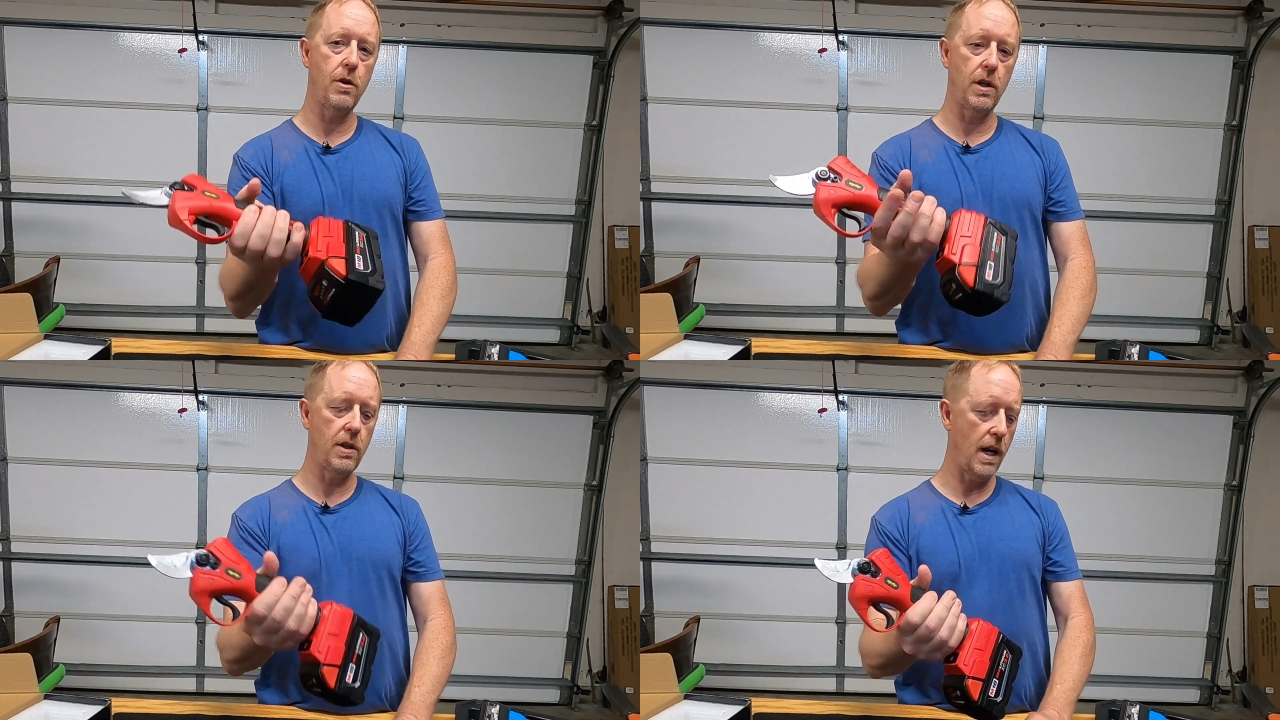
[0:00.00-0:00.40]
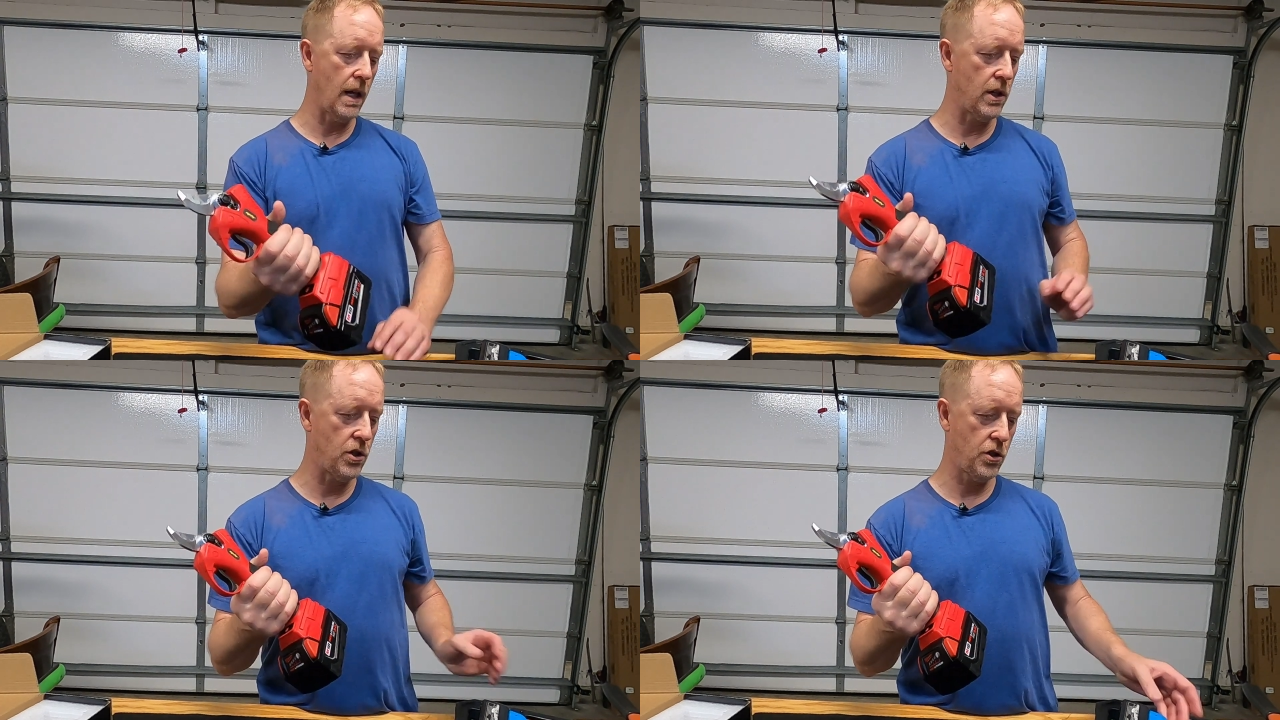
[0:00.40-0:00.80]
you can
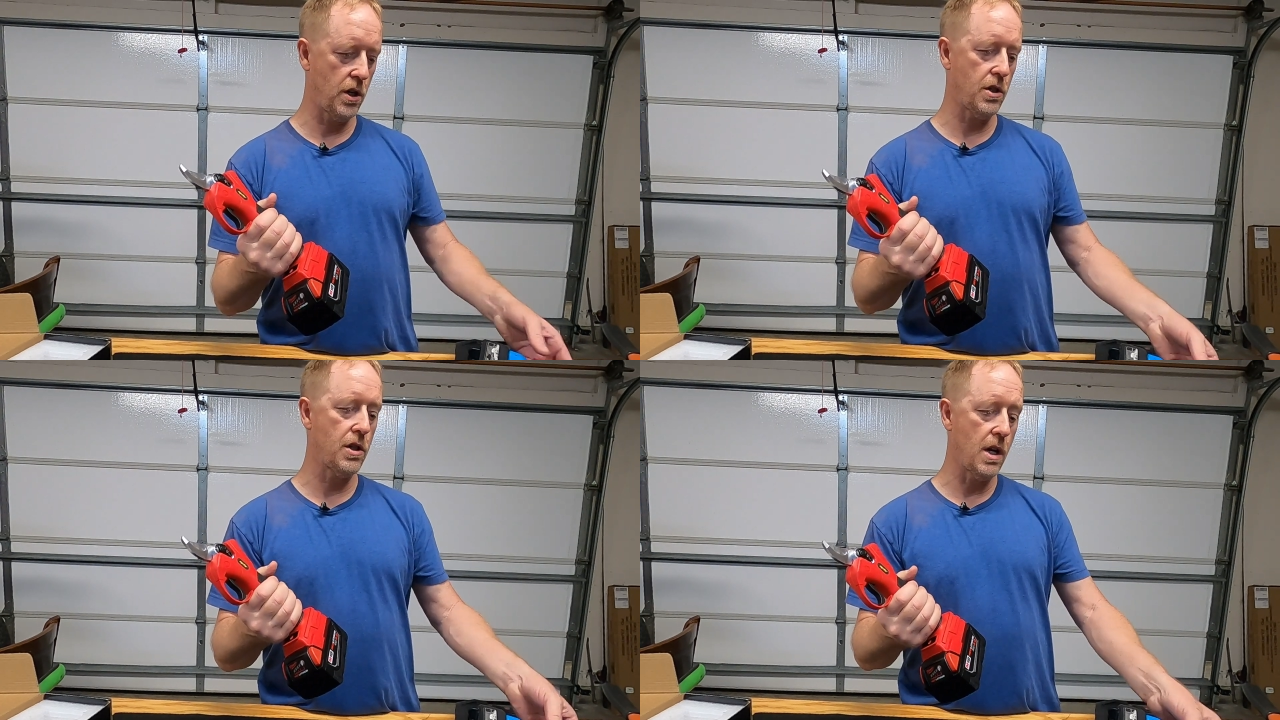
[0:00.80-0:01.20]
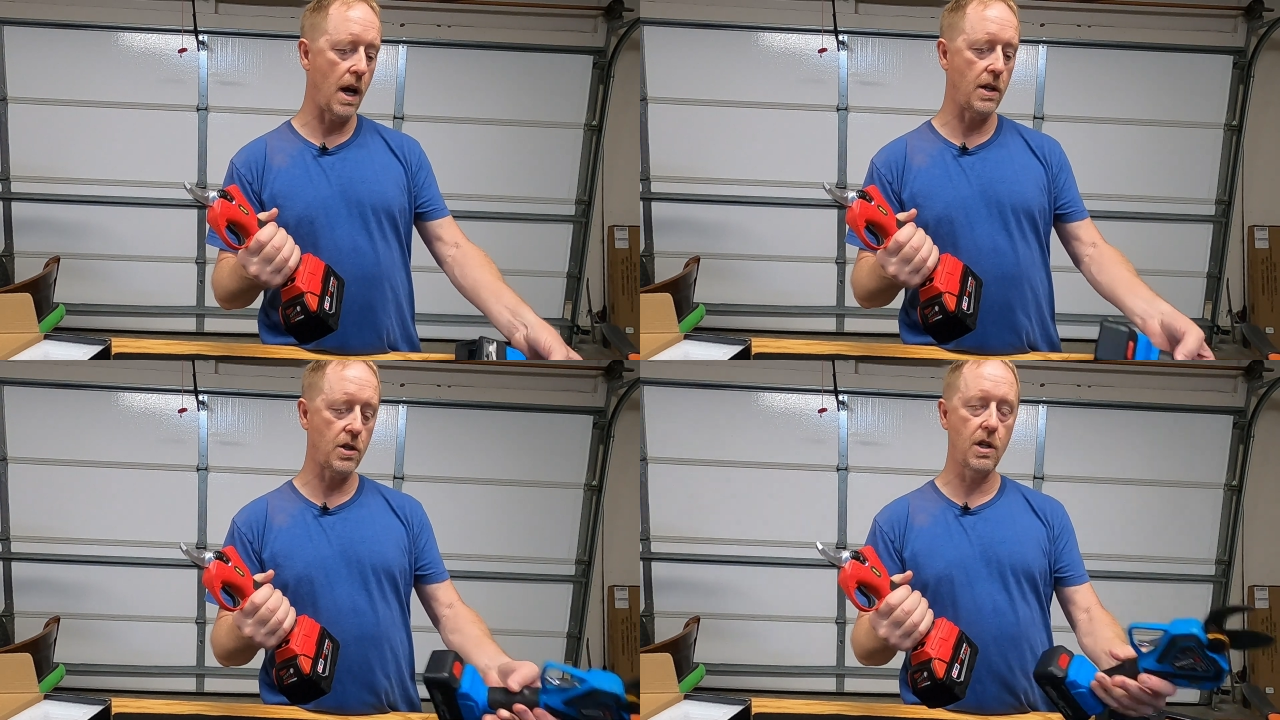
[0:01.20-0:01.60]
tell it's just
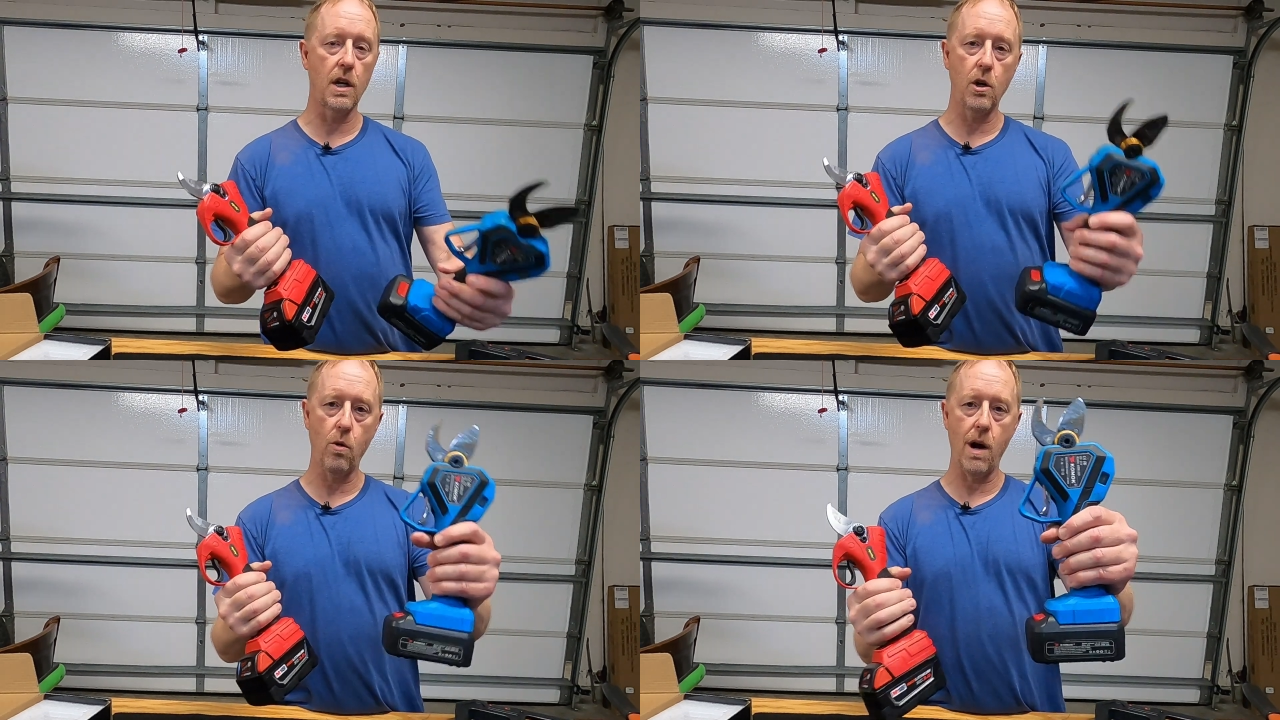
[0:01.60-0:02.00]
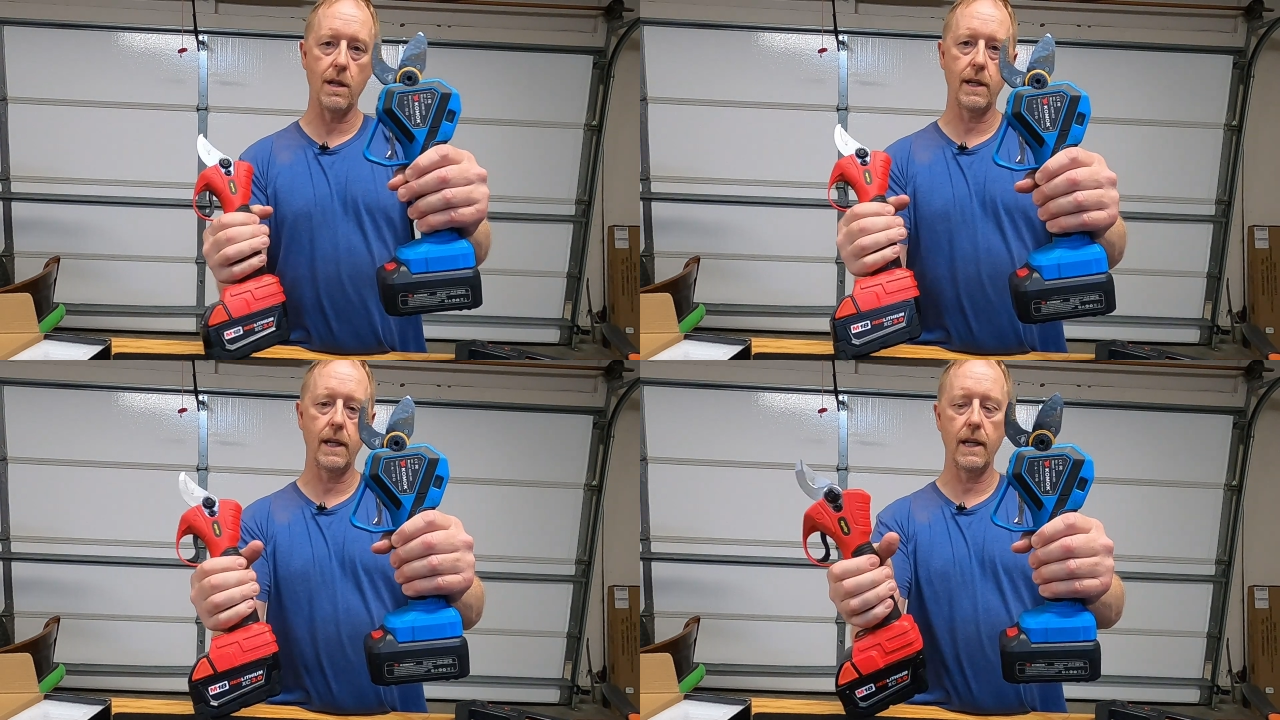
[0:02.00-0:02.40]
not as good a
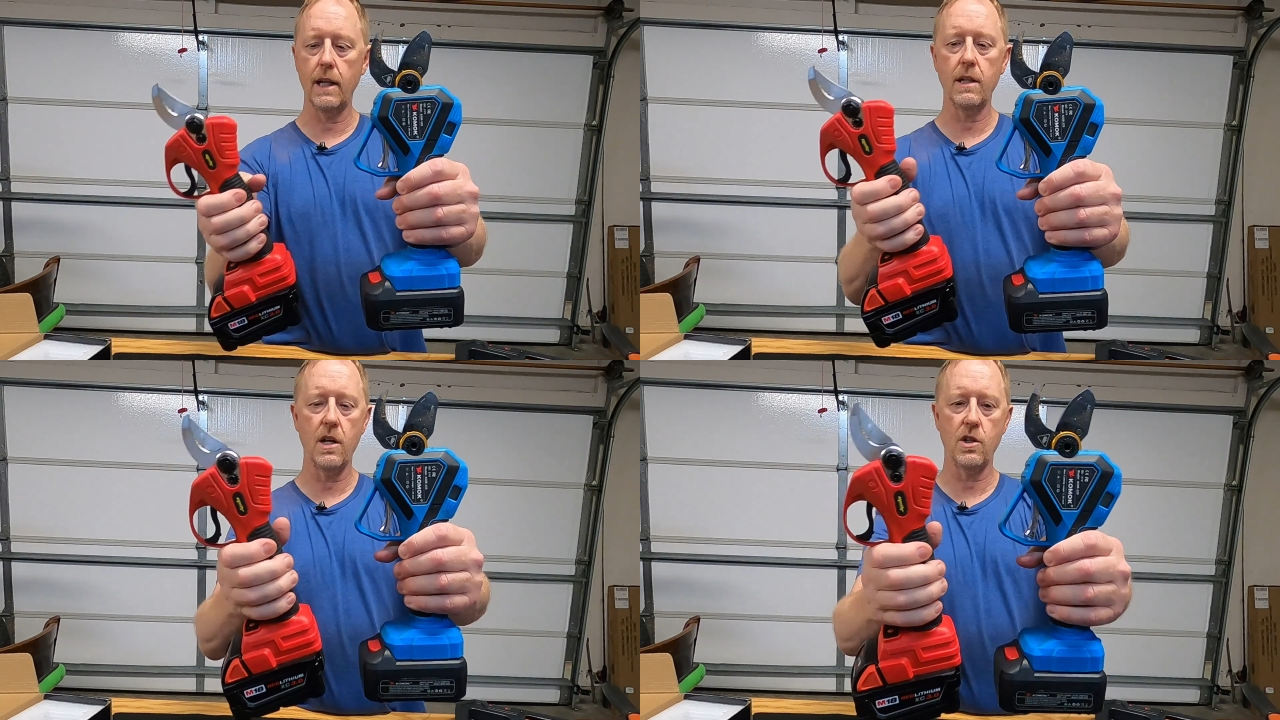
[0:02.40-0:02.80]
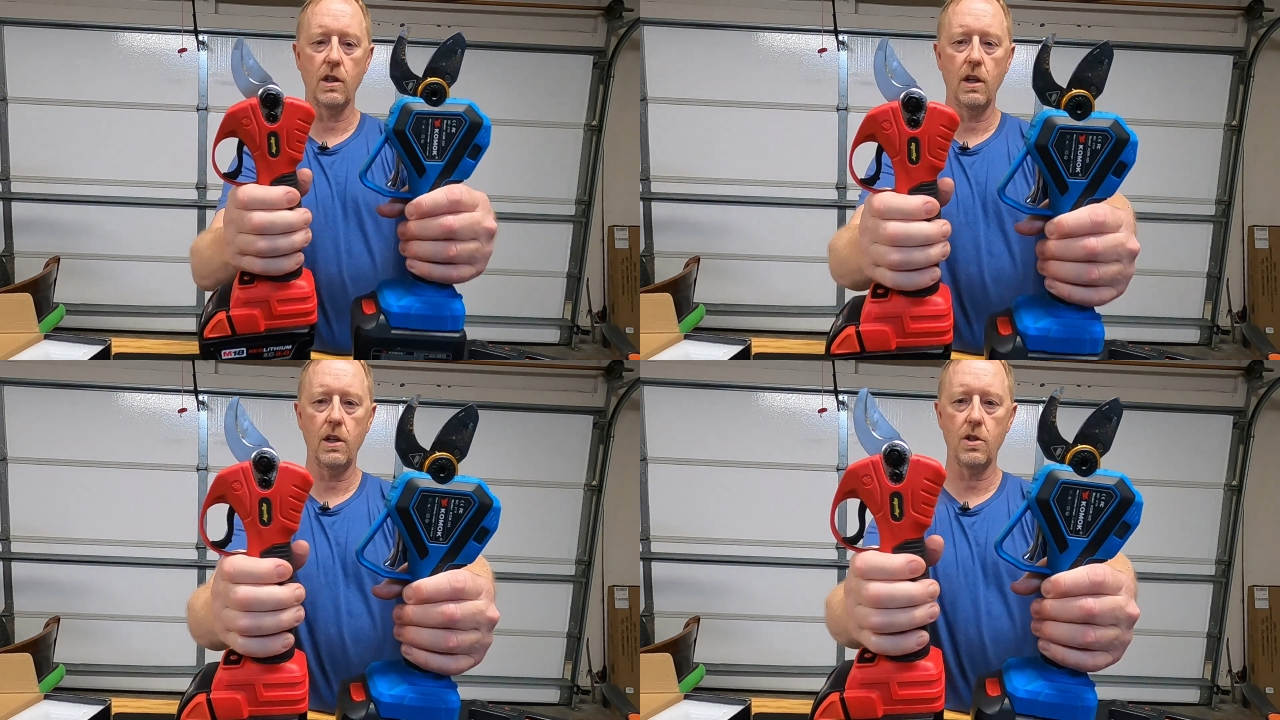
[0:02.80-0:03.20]
quality, and it
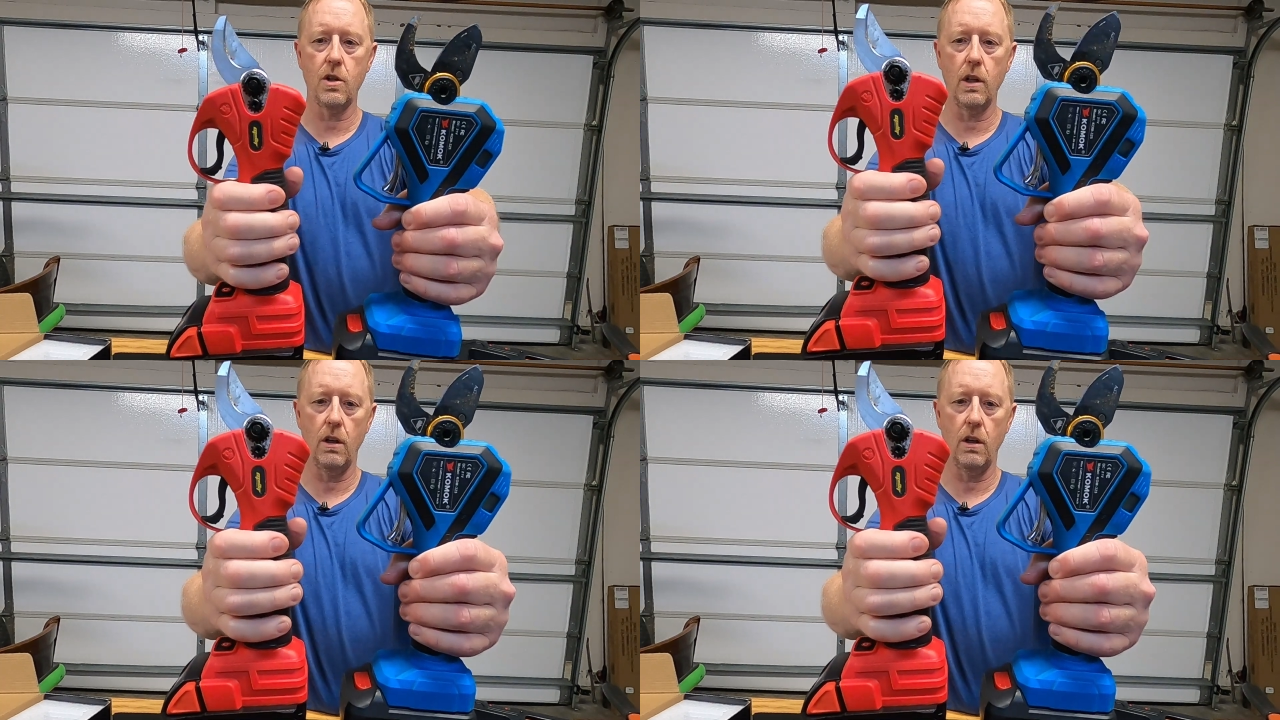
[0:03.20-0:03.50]
doesn't look as good.